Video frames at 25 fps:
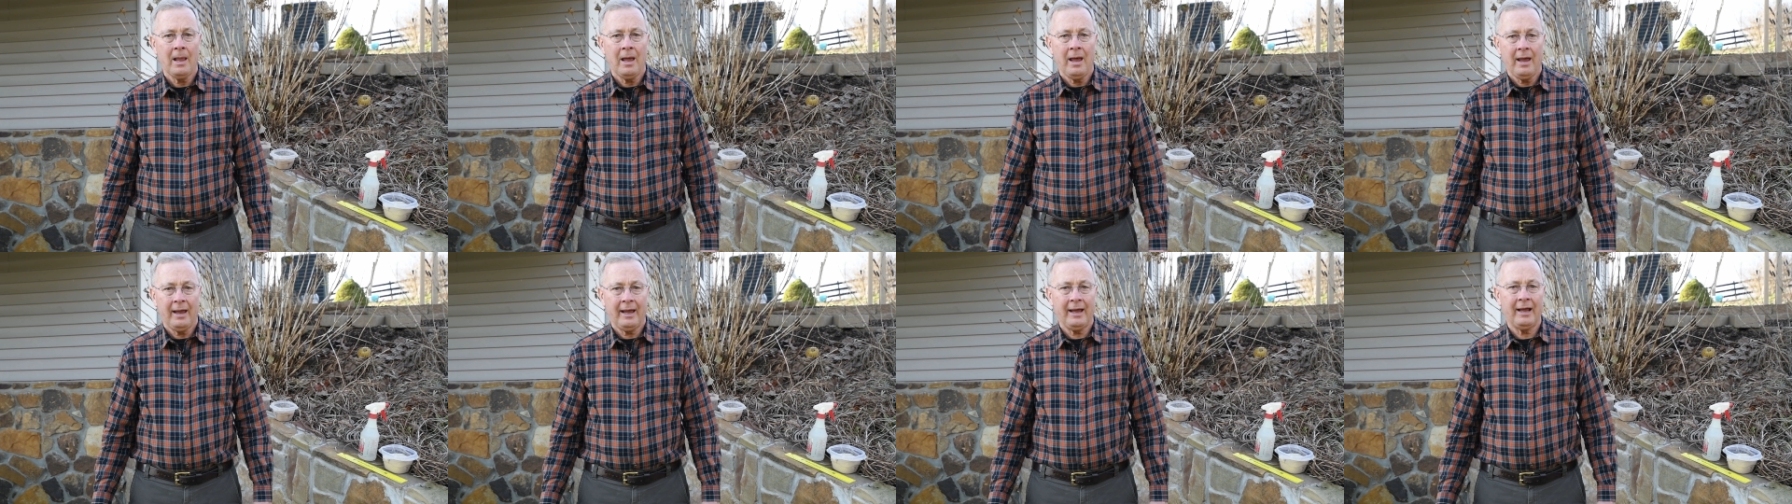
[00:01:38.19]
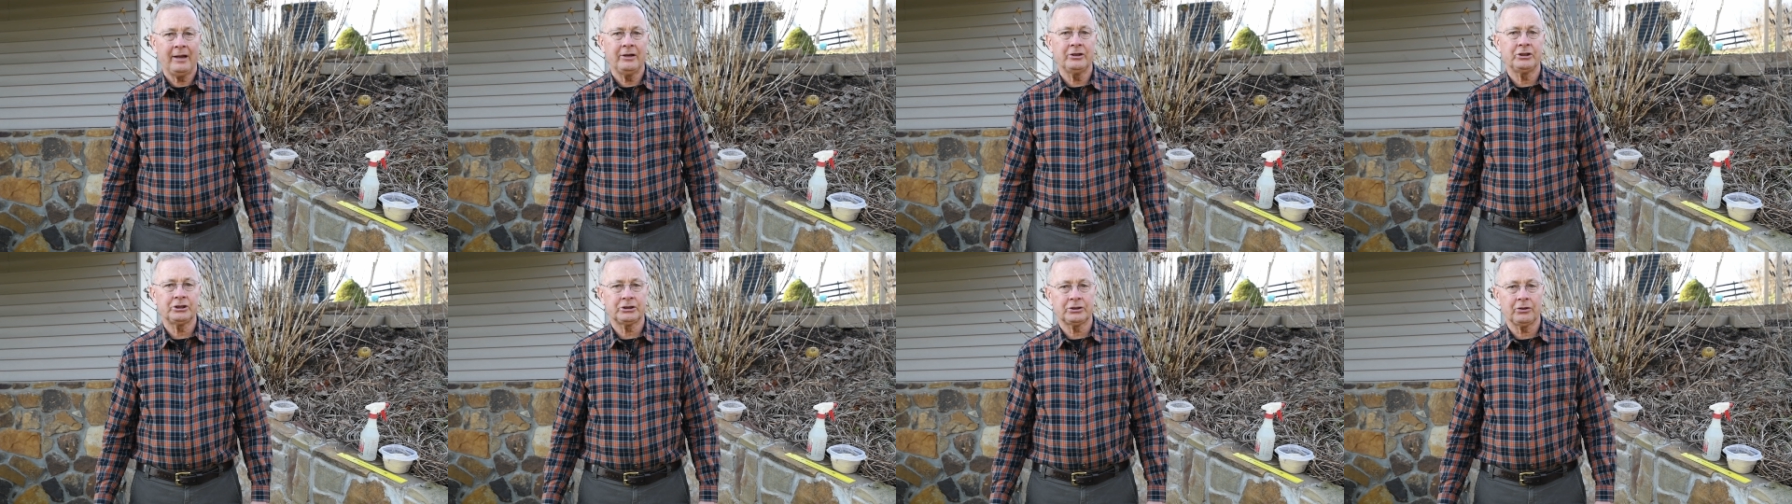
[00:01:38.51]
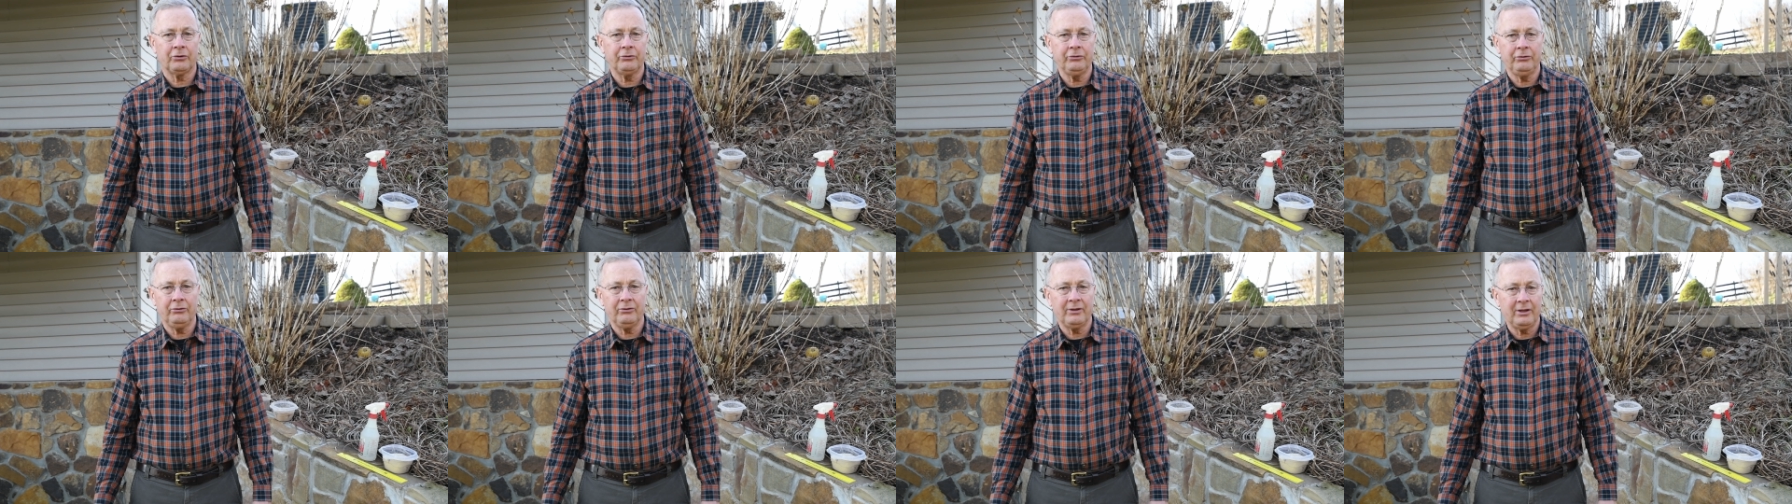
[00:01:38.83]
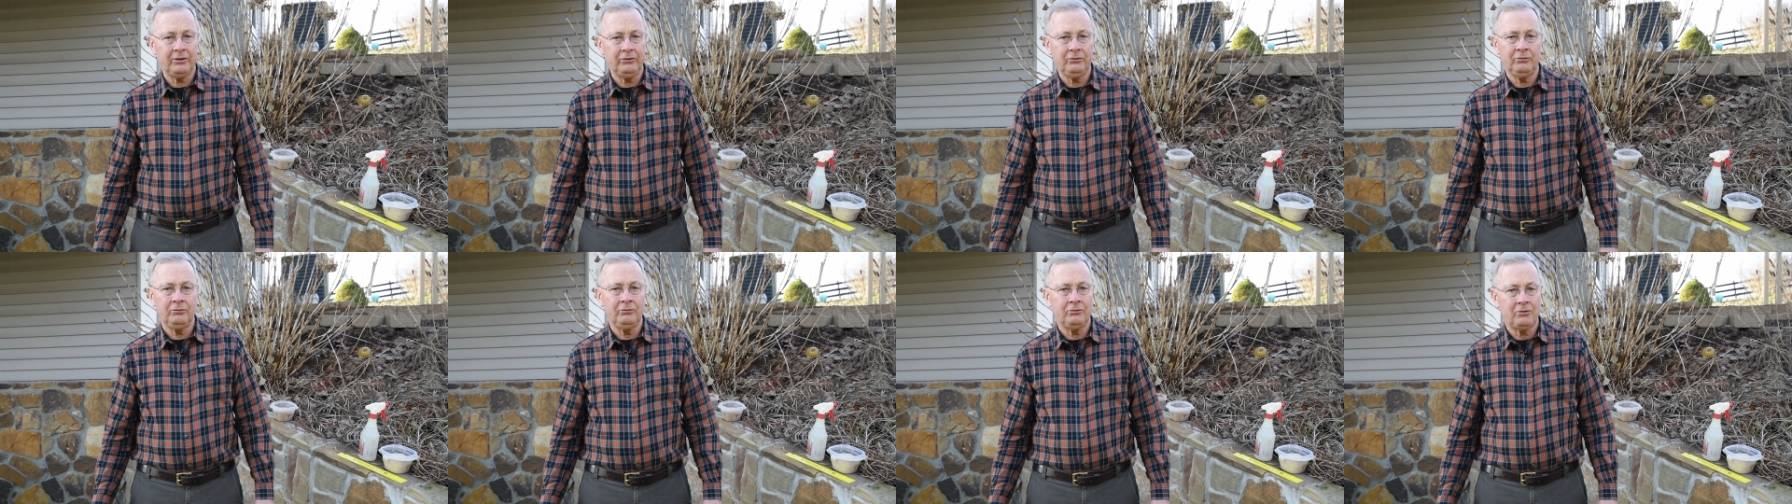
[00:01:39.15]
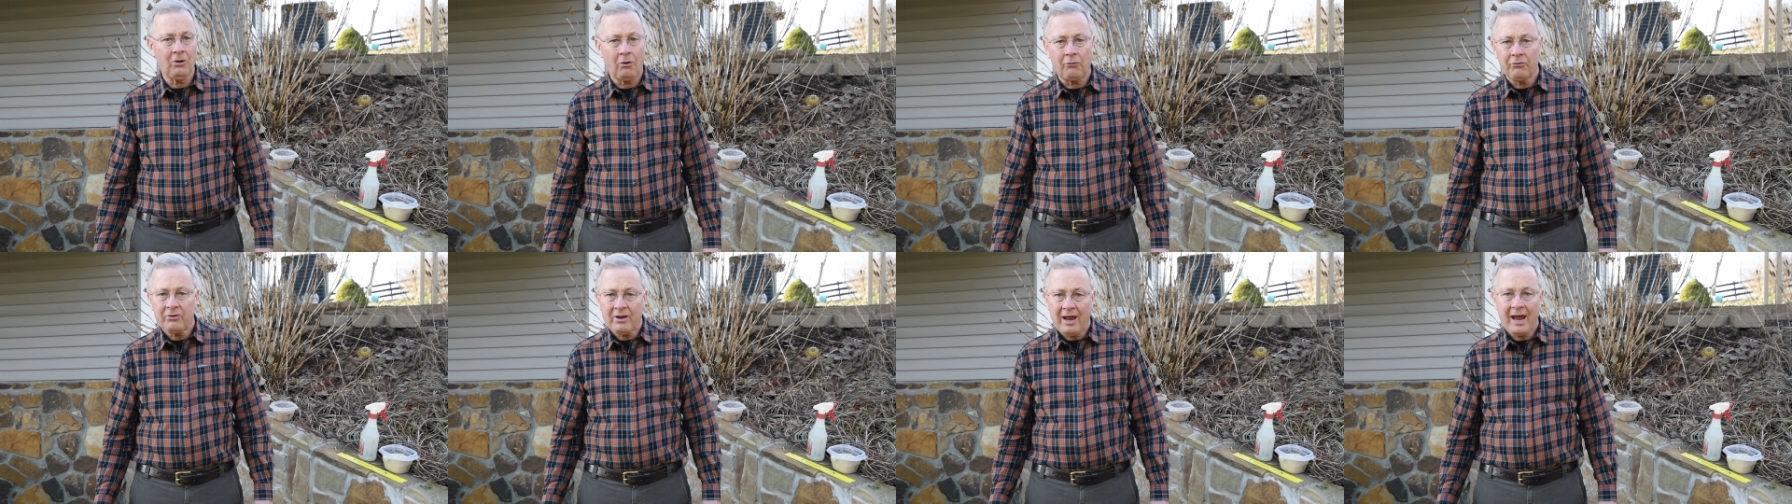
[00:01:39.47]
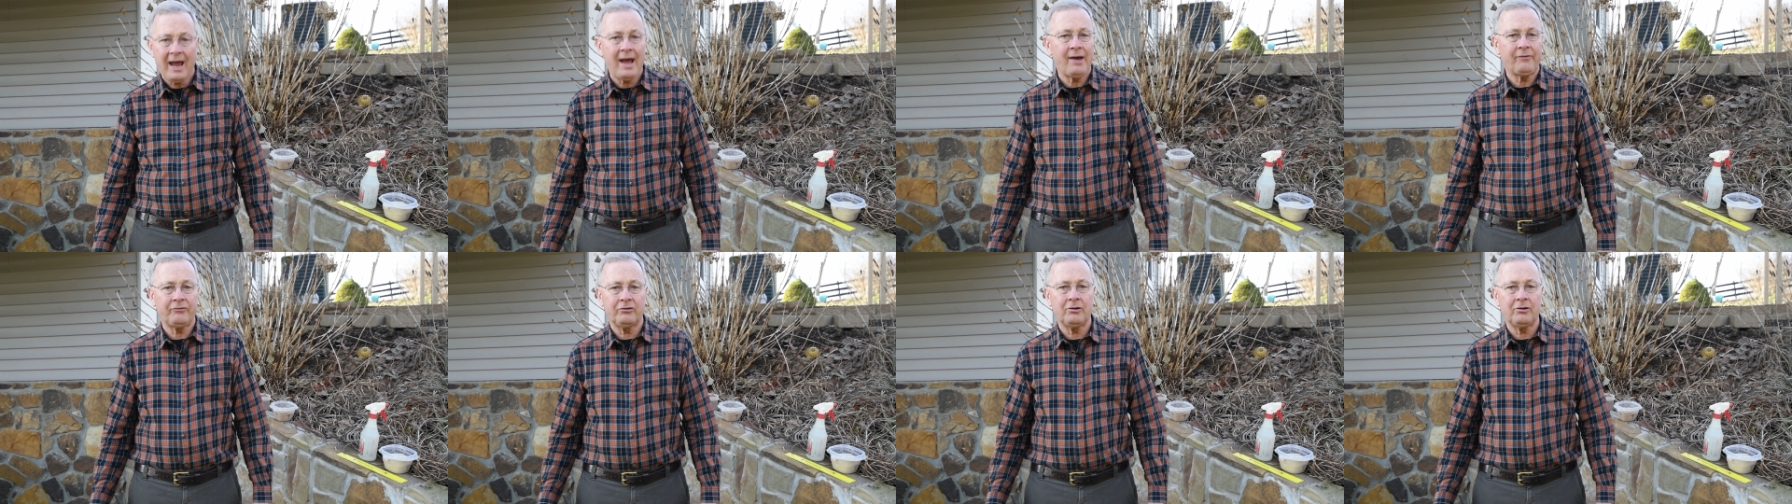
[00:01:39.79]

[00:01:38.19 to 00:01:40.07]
and show you that you don't have